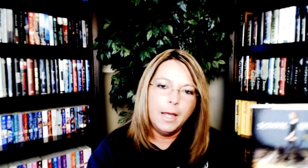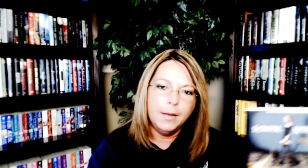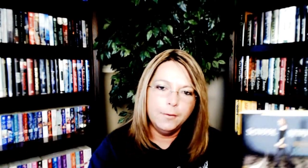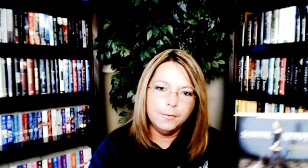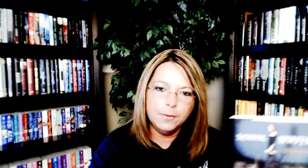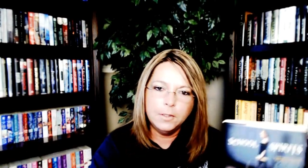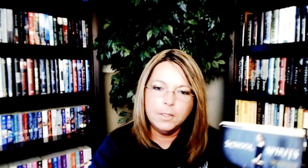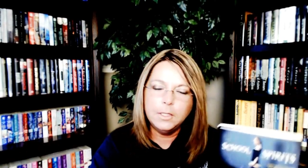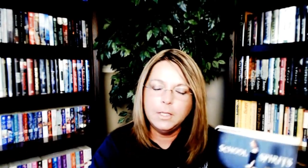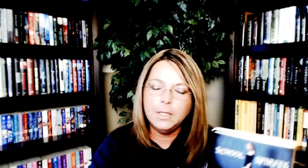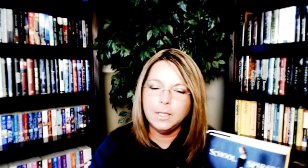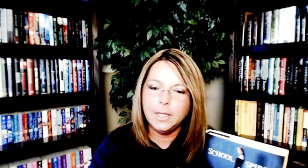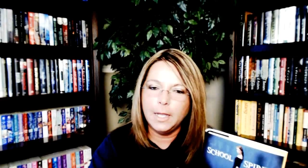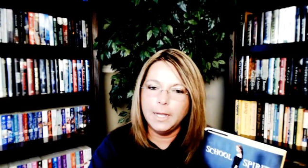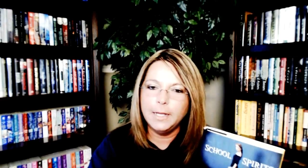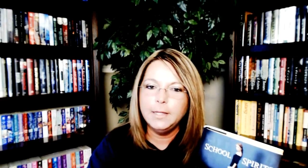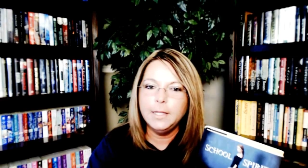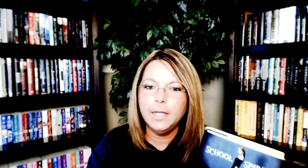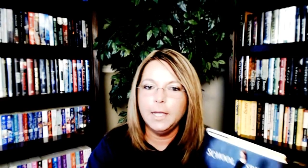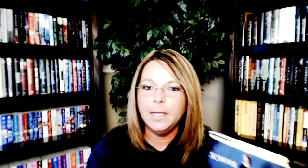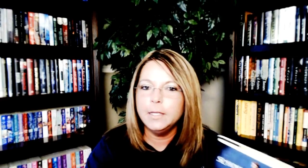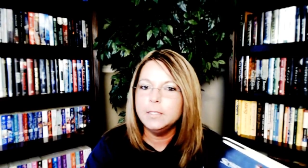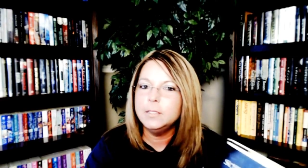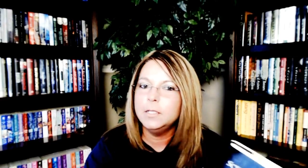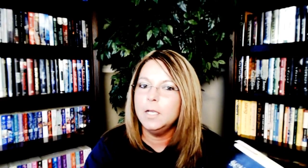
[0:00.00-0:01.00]
I really
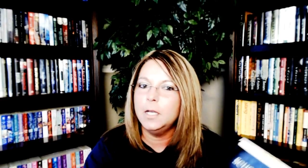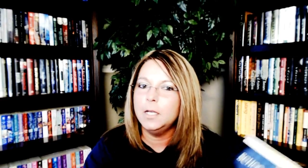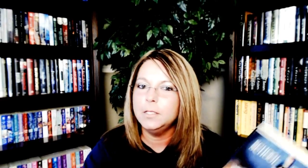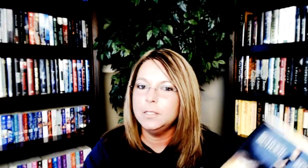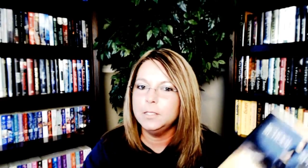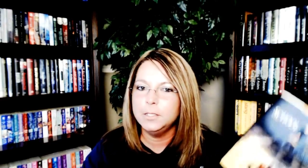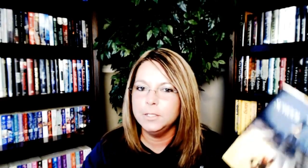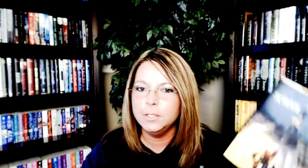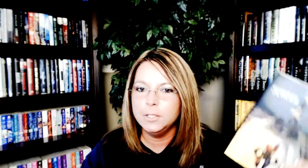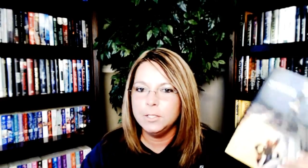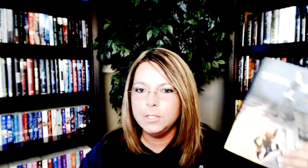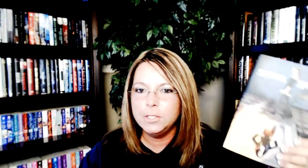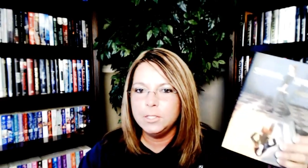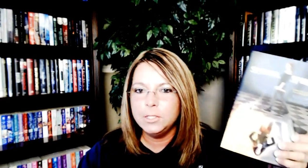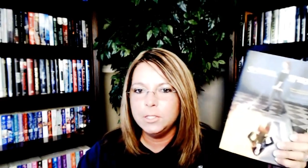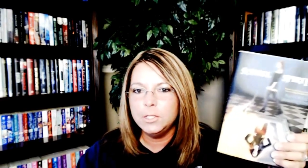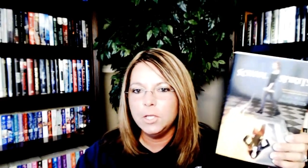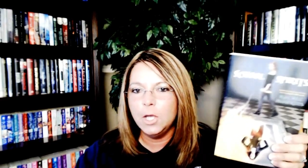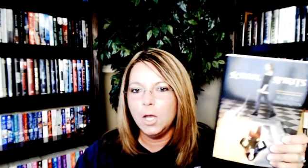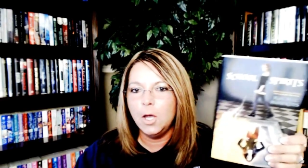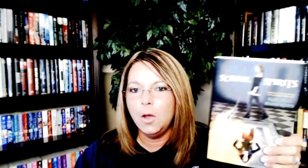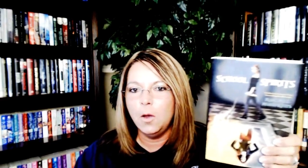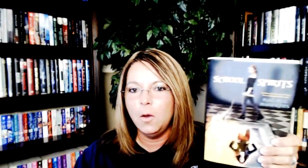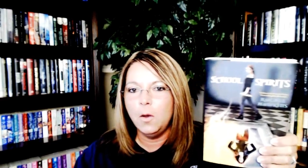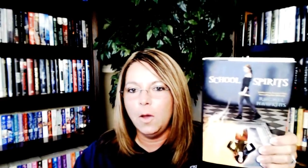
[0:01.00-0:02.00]
like the Hex Hall series,
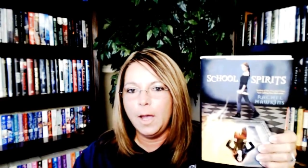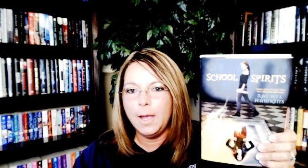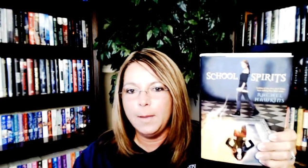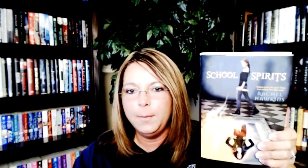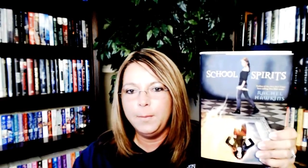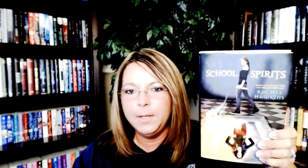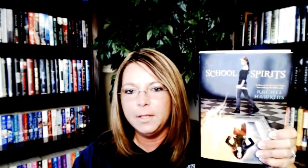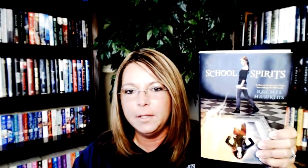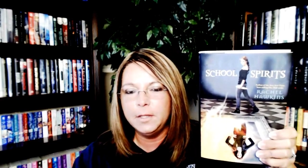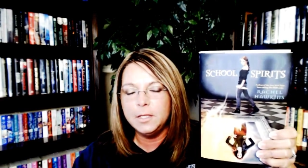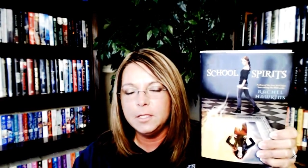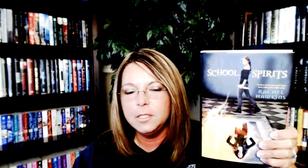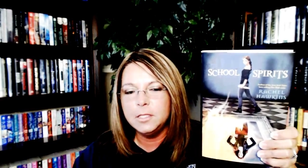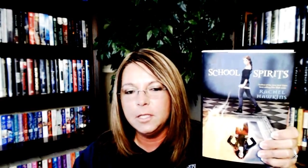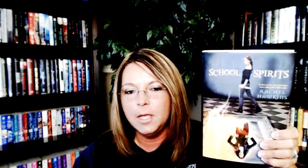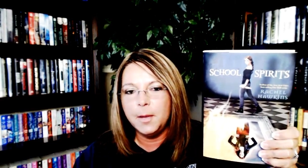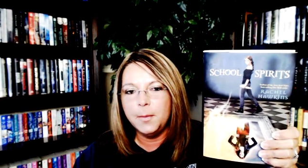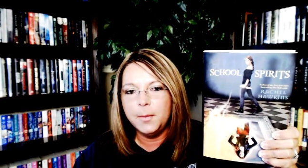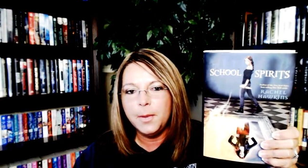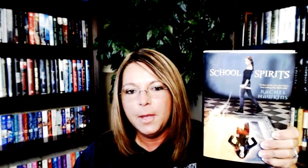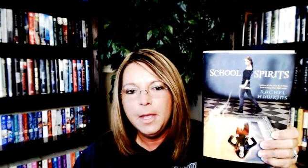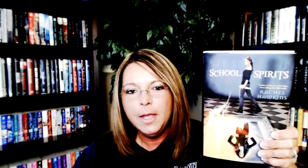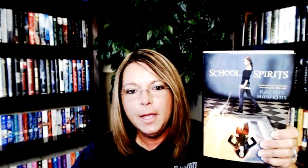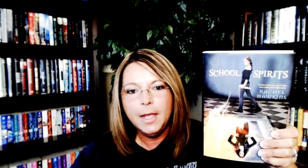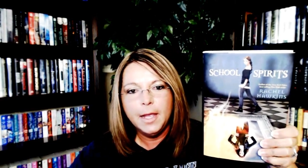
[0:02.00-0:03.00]
so I picked this
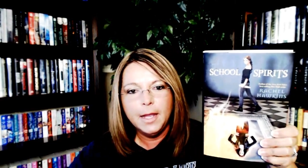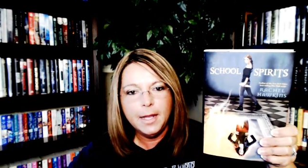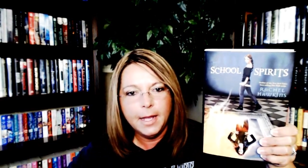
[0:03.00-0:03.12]
up.